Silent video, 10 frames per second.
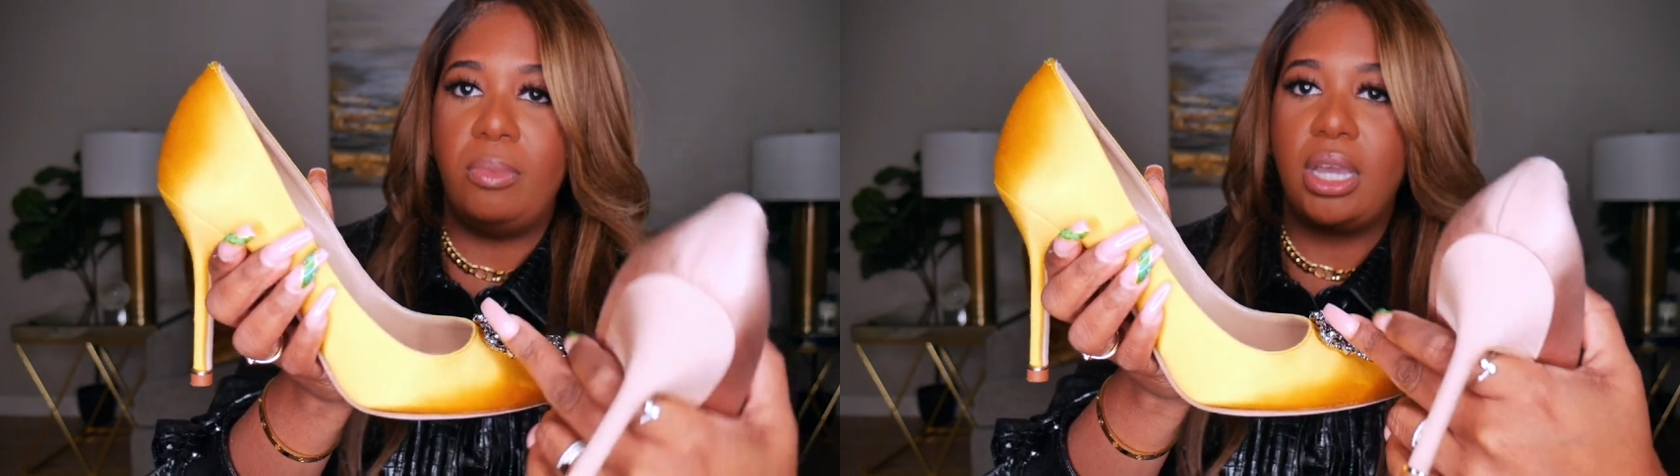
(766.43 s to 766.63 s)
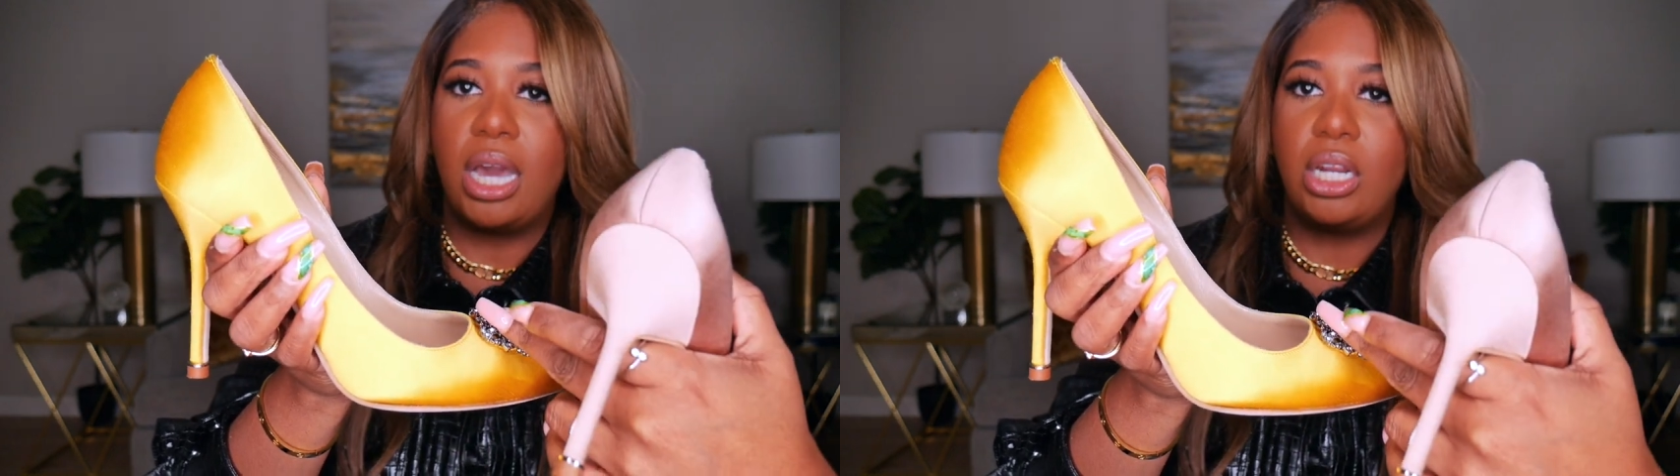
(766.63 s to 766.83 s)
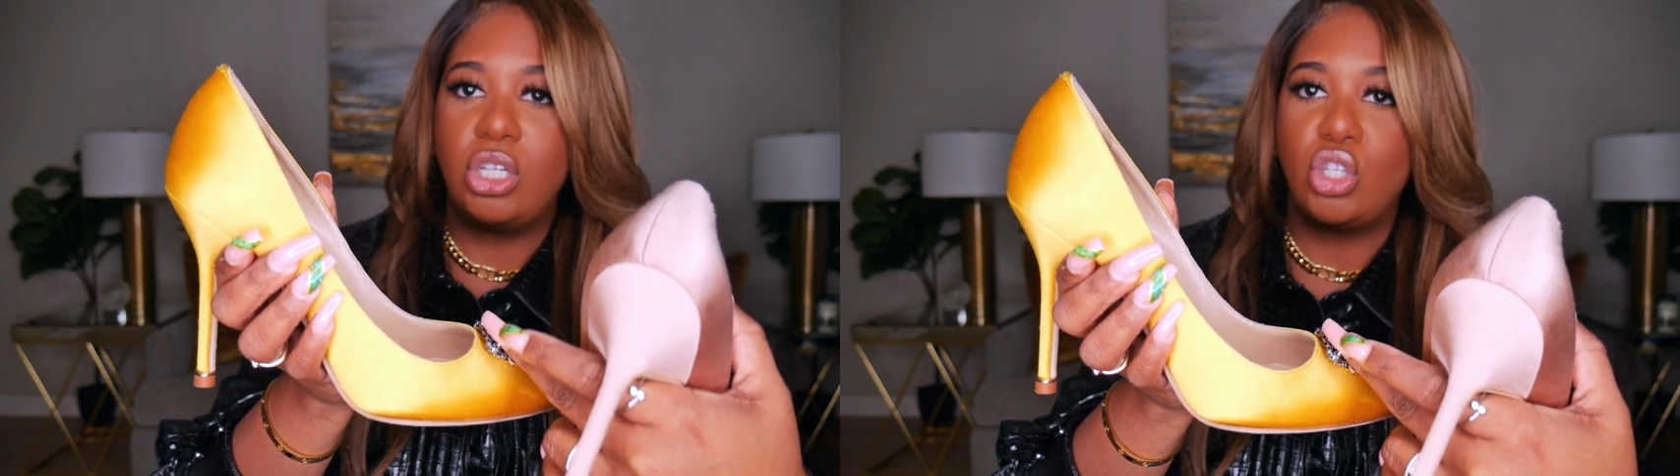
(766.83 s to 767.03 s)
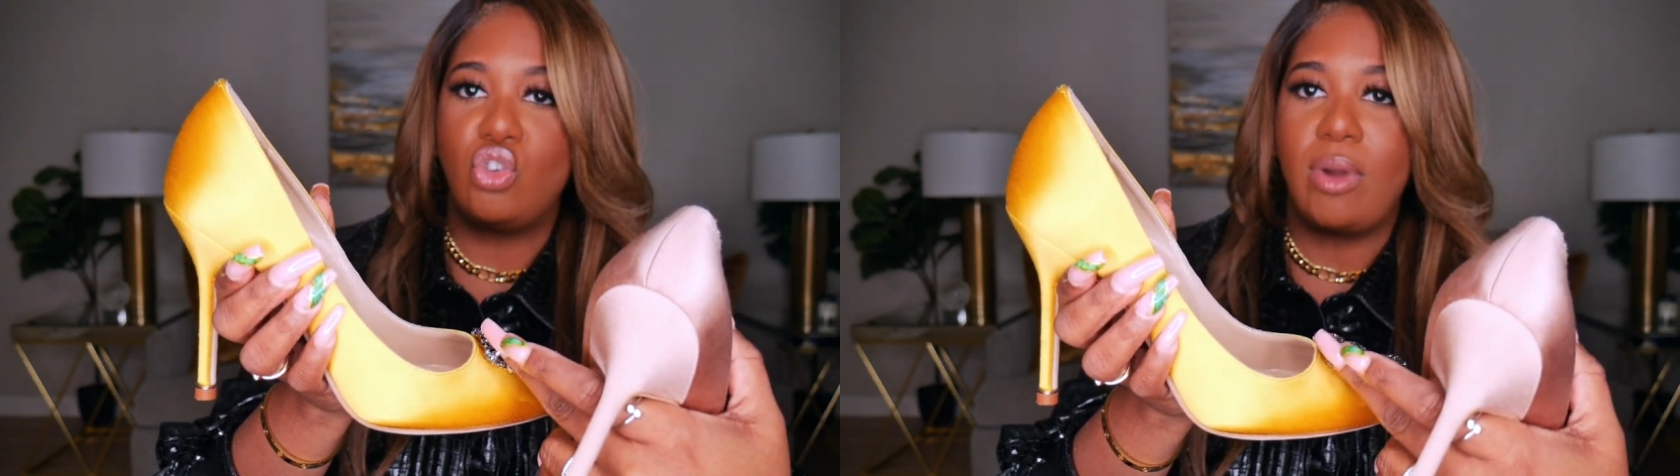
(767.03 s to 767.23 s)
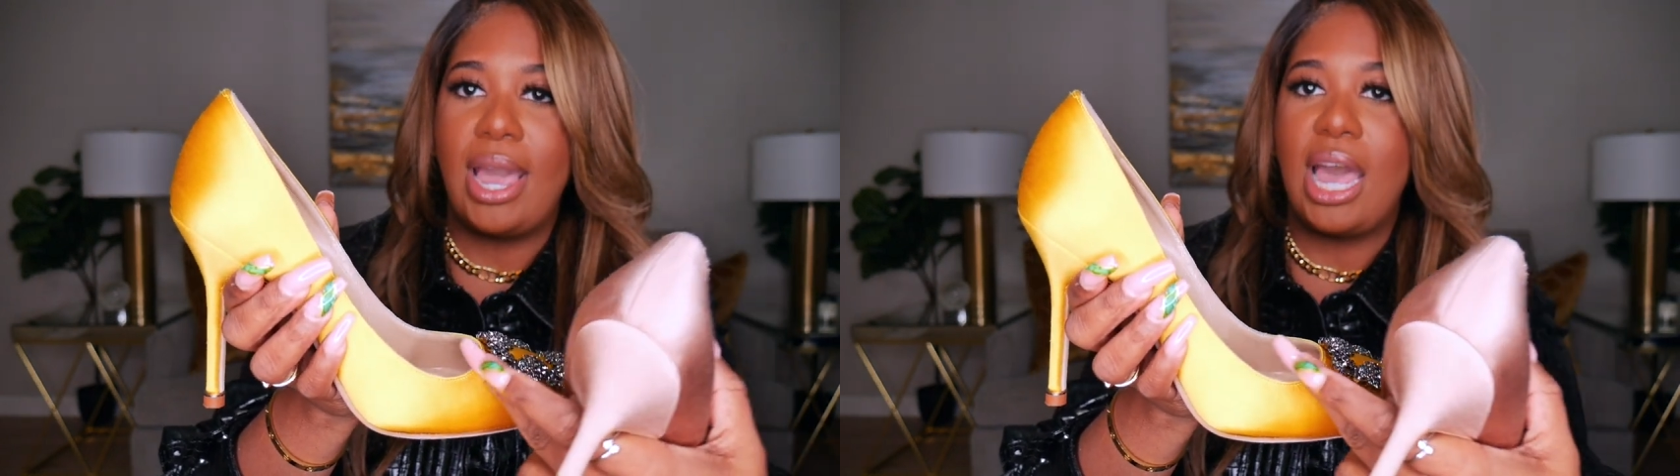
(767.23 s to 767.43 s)
It kind of just
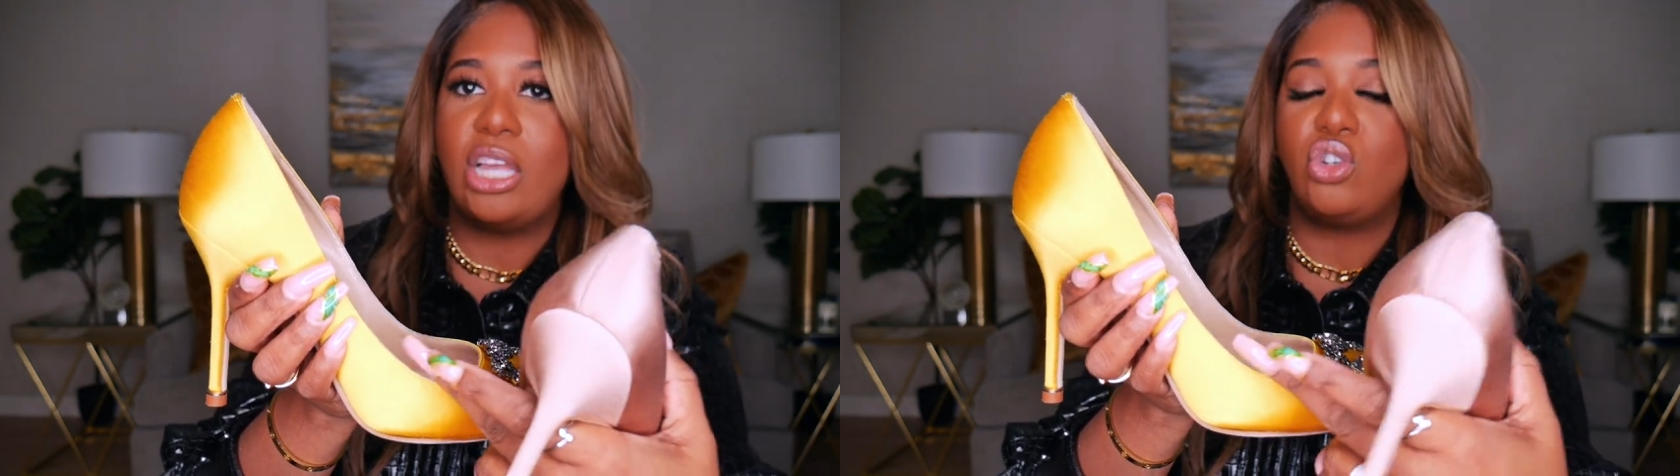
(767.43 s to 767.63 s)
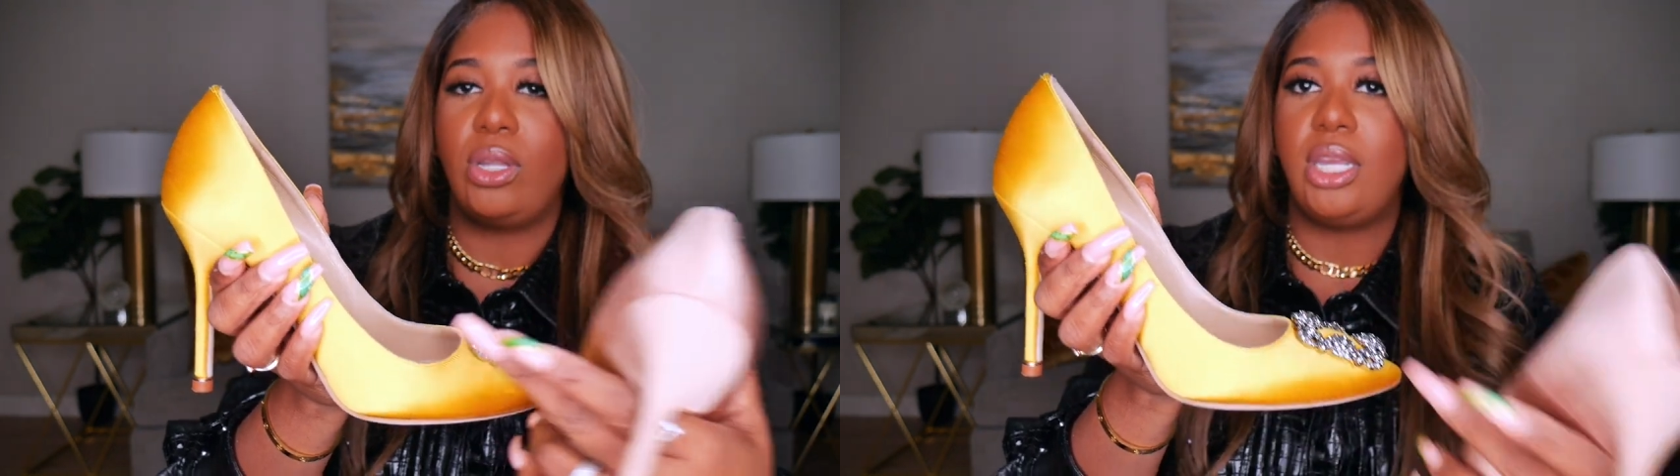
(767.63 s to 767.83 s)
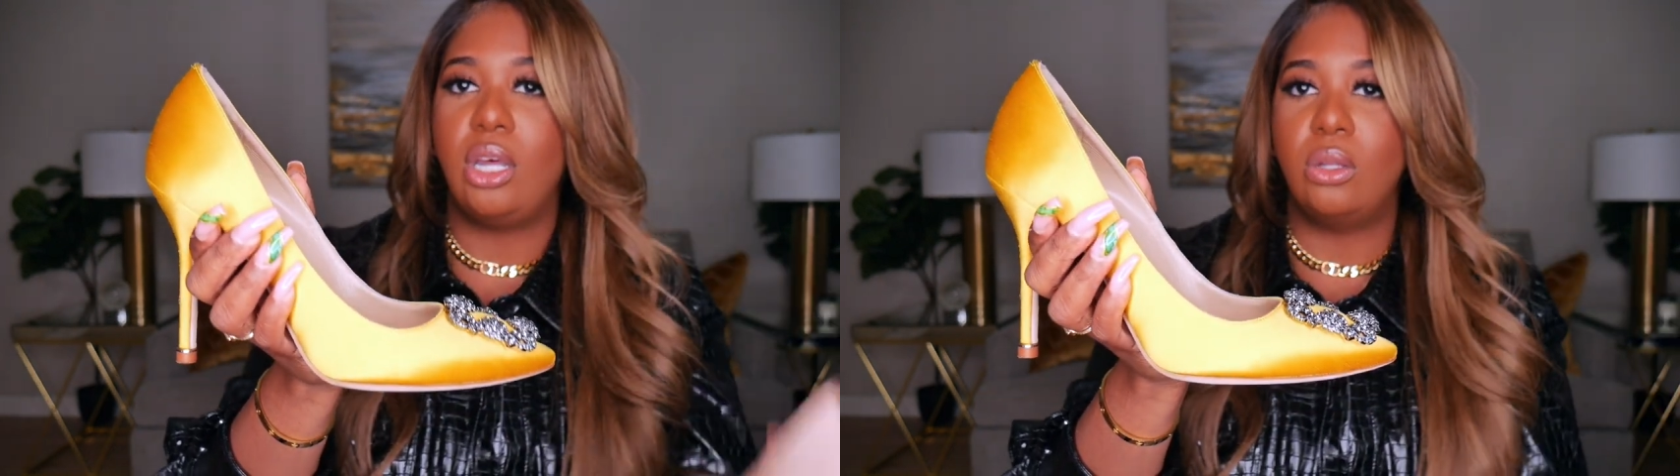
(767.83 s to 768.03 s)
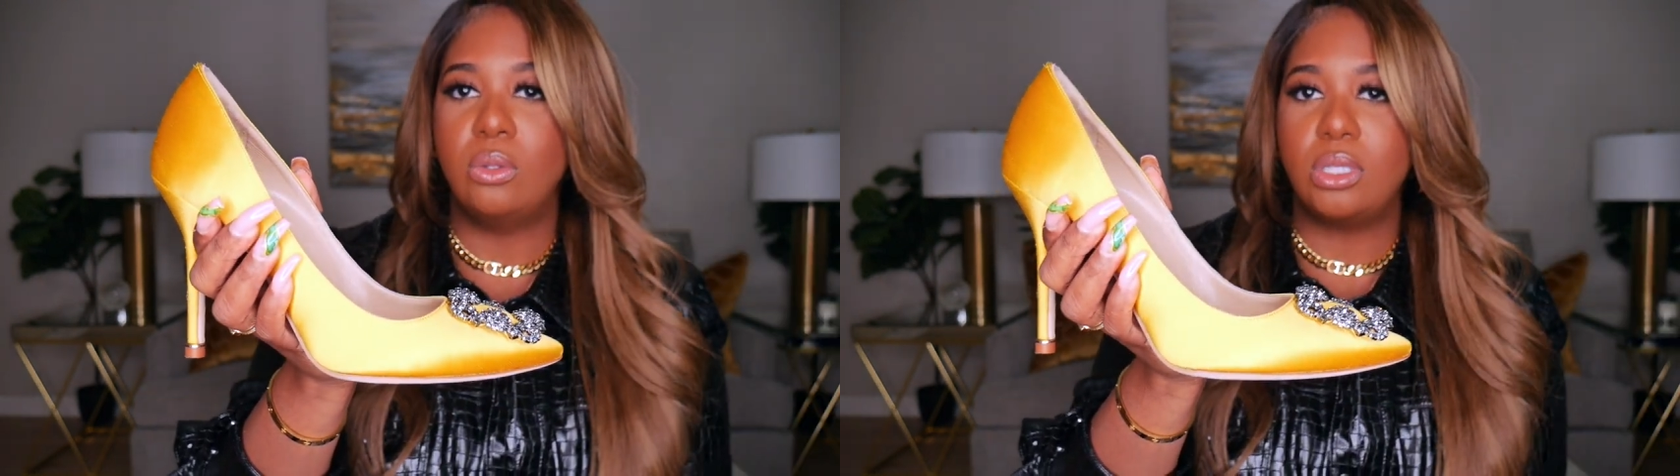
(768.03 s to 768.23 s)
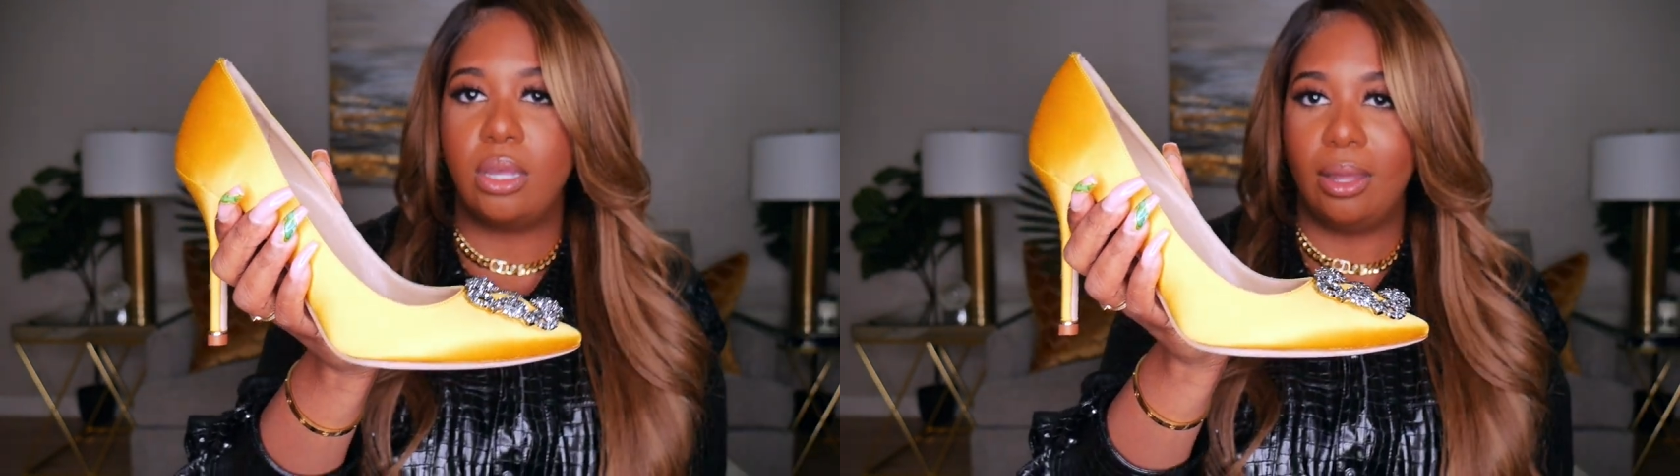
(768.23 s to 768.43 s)
gradually
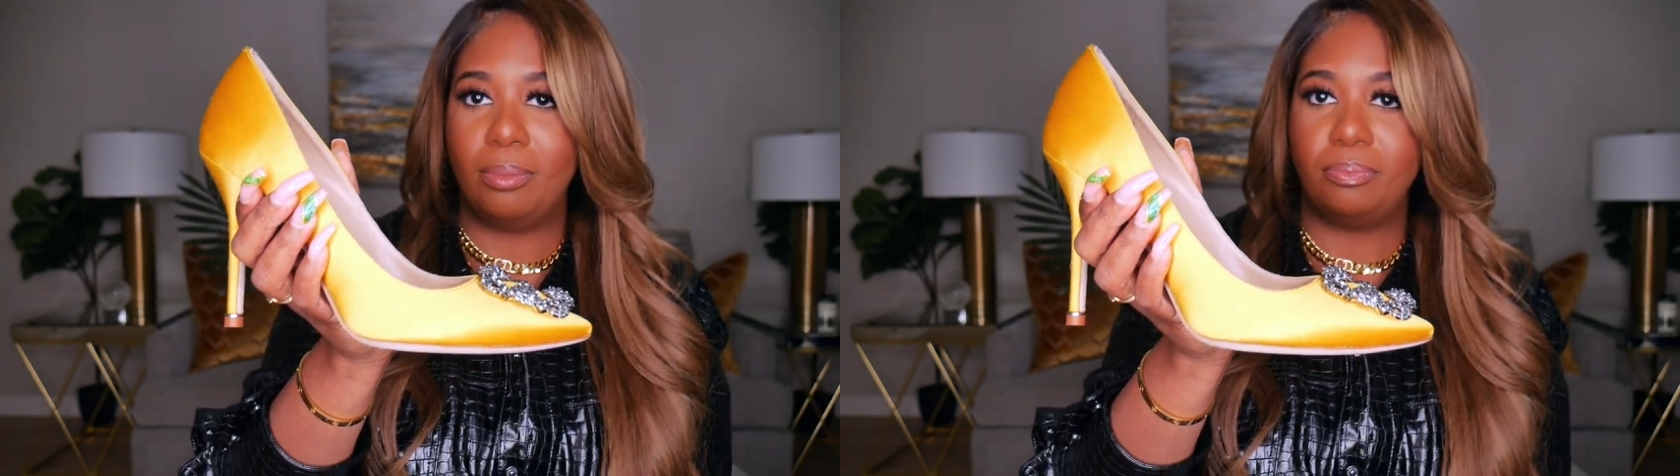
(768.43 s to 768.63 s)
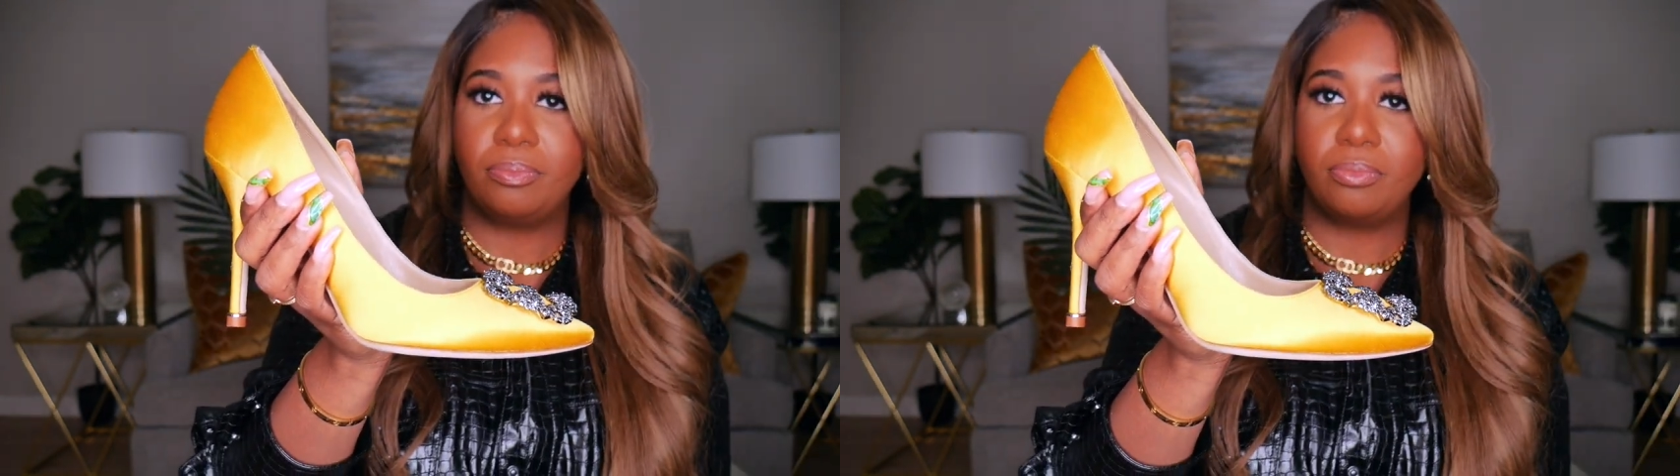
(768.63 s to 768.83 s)
goes up,